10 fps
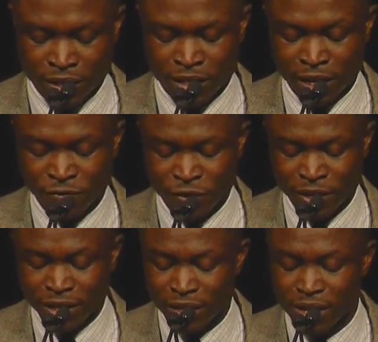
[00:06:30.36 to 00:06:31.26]

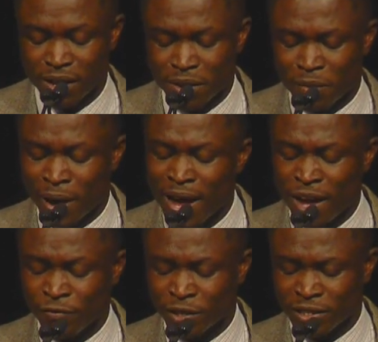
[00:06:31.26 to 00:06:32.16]
Thankfully, my
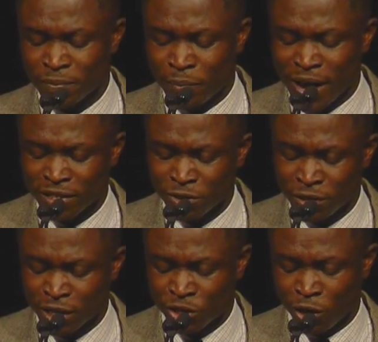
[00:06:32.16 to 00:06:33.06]
efforts in passing on
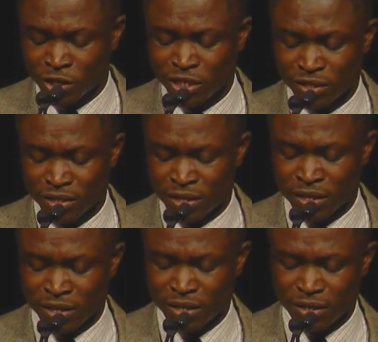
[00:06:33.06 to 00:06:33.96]
the torch
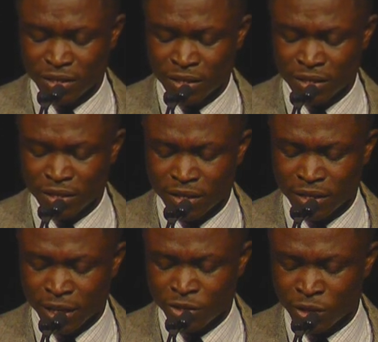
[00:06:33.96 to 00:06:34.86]

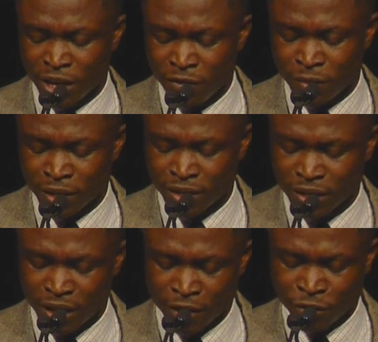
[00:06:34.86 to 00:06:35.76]
that you gave me
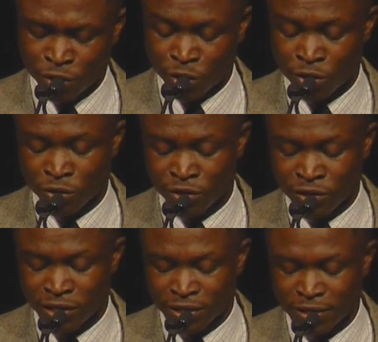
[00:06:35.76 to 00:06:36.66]
have not gone
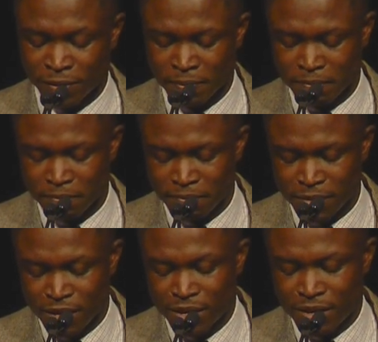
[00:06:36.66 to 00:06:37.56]
unnoticed
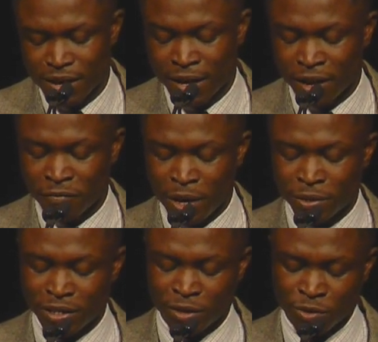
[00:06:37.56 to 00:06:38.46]
and have
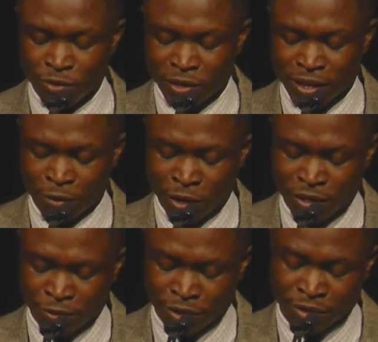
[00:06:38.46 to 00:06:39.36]
merited numerous awards
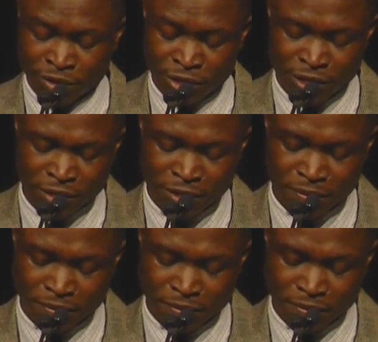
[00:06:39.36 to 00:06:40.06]
and recognitions.